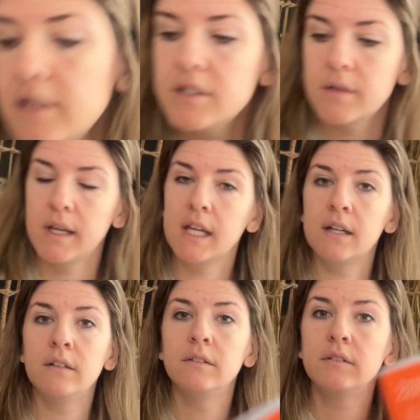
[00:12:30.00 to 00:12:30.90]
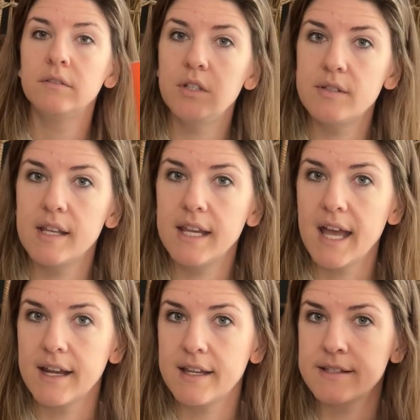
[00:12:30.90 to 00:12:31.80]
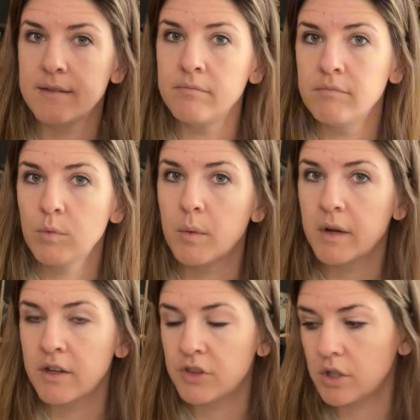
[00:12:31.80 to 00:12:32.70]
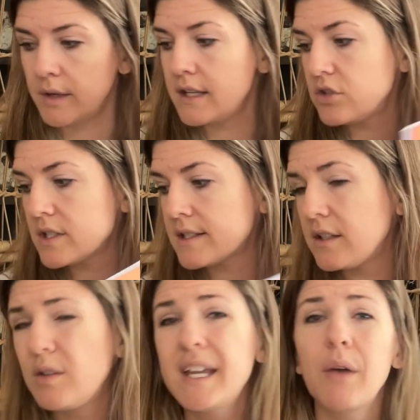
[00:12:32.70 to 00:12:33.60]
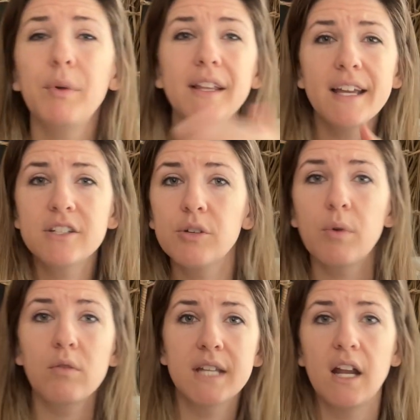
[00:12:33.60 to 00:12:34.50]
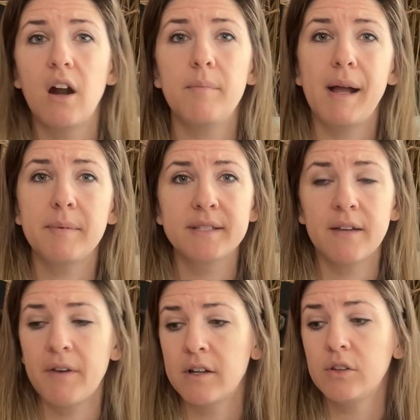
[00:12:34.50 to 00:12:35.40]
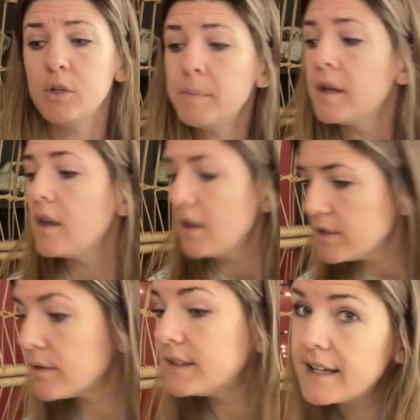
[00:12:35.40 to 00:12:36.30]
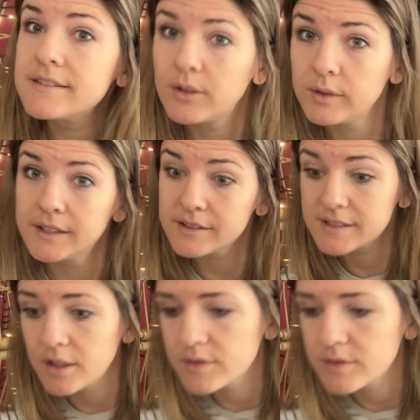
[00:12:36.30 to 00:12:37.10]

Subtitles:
doing New City Catechism. We're working through it just slowly. We like to rotate our Bible stuff on a loop, so it does go a little slow